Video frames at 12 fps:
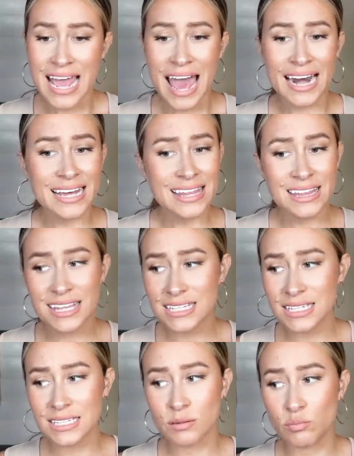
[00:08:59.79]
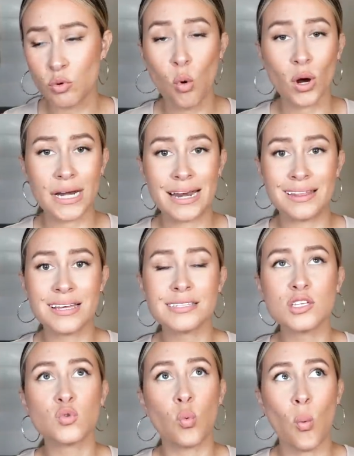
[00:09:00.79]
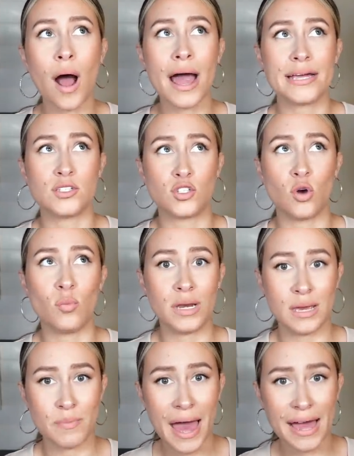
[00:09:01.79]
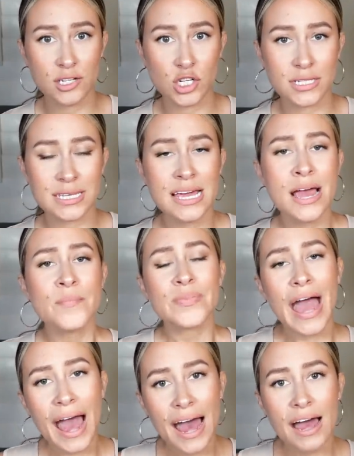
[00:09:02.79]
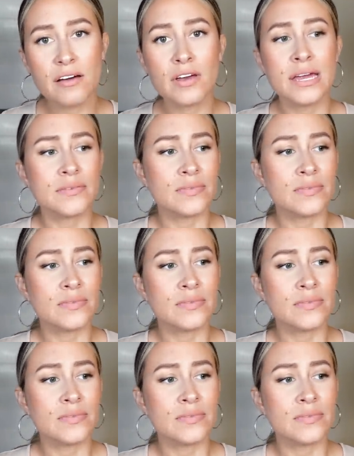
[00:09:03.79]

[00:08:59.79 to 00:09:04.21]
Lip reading: And I think this is important, and this is why so many pageants have